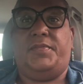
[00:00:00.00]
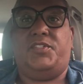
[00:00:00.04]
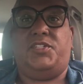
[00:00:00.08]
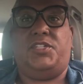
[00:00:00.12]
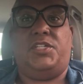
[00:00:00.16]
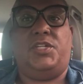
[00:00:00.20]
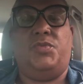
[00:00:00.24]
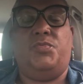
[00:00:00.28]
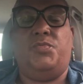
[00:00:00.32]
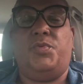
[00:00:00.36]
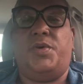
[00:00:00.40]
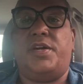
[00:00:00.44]

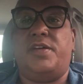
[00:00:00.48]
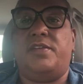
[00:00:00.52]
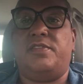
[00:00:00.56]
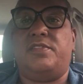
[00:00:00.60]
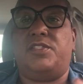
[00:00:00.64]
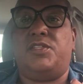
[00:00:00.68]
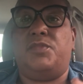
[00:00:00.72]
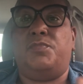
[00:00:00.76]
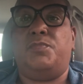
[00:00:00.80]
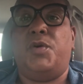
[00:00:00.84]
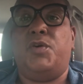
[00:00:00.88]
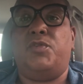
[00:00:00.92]
She wears
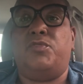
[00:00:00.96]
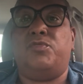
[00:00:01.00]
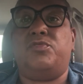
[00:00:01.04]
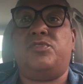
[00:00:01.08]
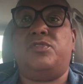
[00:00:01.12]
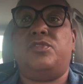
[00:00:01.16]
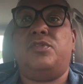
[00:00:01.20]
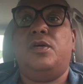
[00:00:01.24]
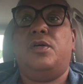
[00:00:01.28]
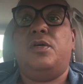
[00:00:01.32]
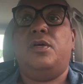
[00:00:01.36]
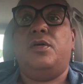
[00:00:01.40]
the
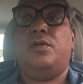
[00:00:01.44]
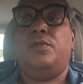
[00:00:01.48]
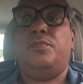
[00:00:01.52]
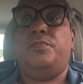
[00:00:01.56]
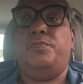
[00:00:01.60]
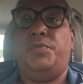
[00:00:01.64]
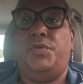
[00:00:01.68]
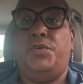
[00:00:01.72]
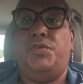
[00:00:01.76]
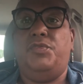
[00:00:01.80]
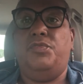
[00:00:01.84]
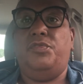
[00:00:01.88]
most
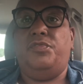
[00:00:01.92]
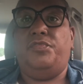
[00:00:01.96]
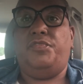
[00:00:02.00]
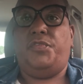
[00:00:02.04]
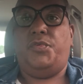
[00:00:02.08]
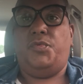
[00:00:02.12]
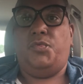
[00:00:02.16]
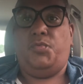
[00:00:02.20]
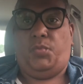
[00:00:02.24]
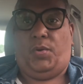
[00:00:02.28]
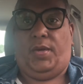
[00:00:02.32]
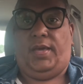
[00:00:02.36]

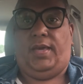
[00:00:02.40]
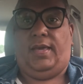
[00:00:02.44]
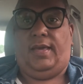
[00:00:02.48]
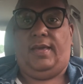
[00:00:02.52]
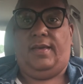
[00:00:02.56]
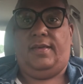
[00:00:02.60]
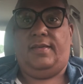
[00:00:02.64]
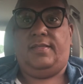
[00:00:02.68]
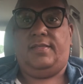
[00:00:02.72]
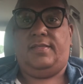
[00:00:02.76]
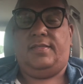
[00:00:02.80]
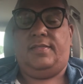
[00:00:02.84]
beautiful
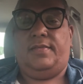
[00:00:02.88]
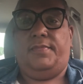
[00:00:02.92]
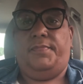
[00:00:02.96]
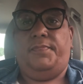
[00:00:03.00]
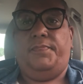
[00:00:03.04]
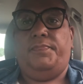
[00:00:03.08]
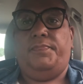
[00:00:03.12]
wigs.